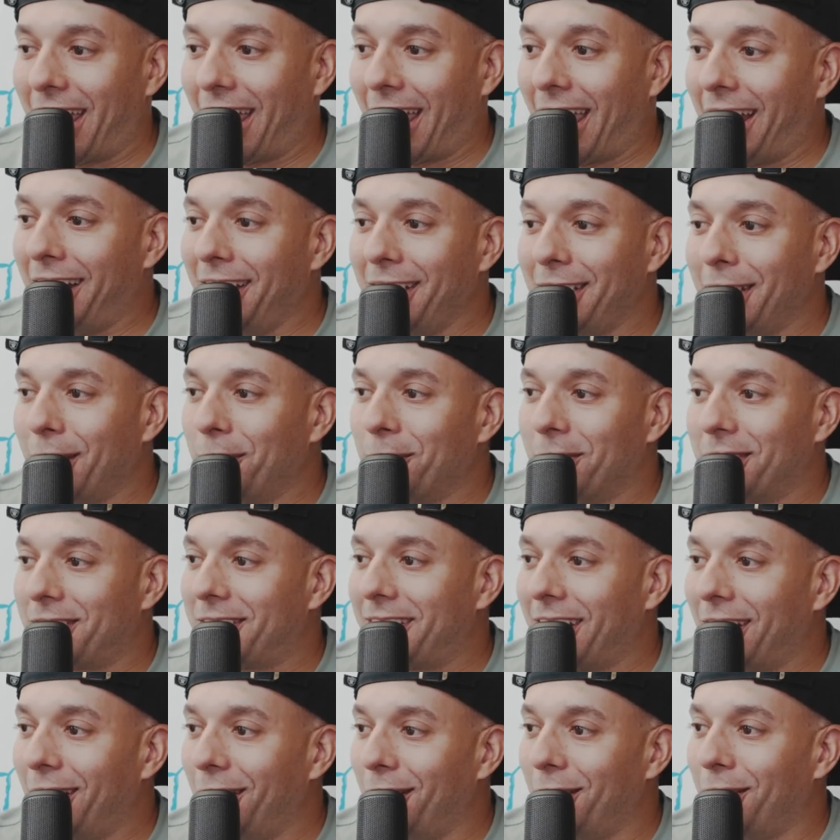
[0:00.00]
anything will
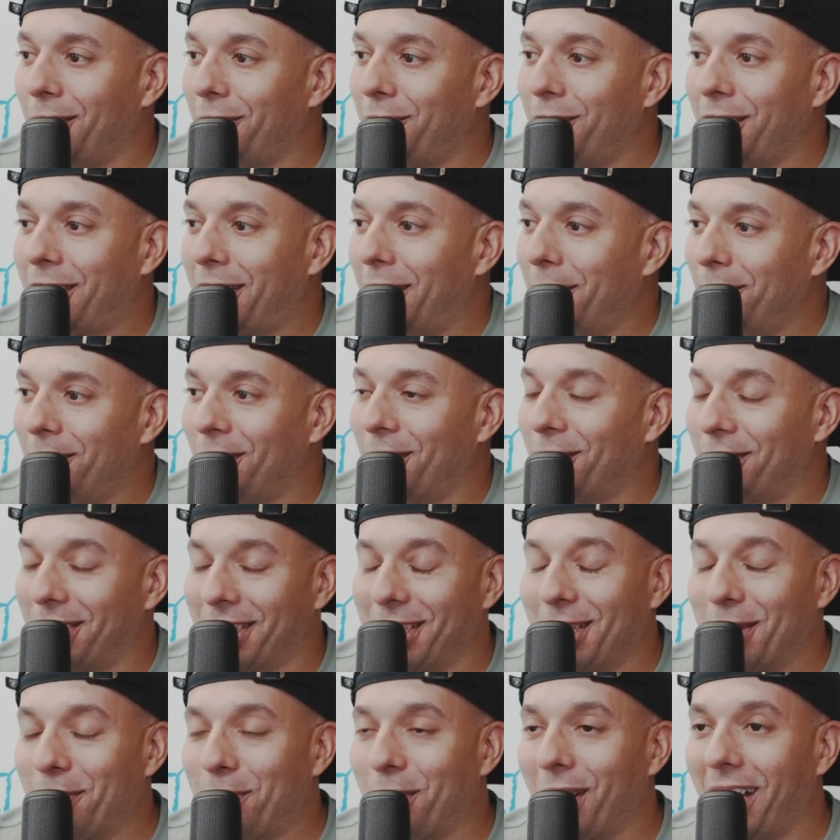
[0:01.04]
sell if you keep
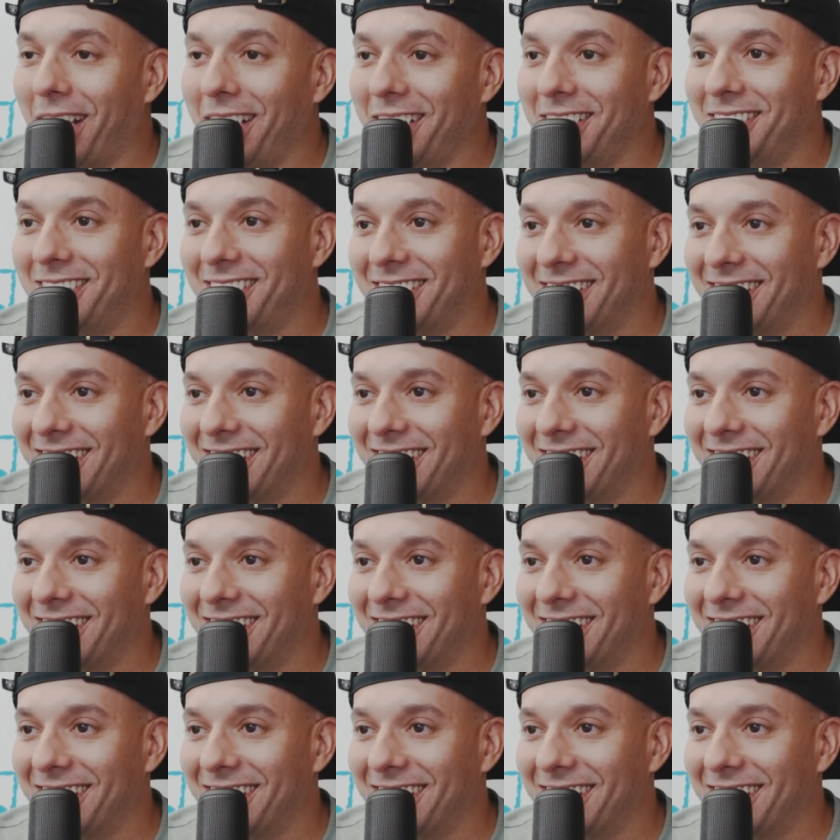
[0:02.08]
lowering the price.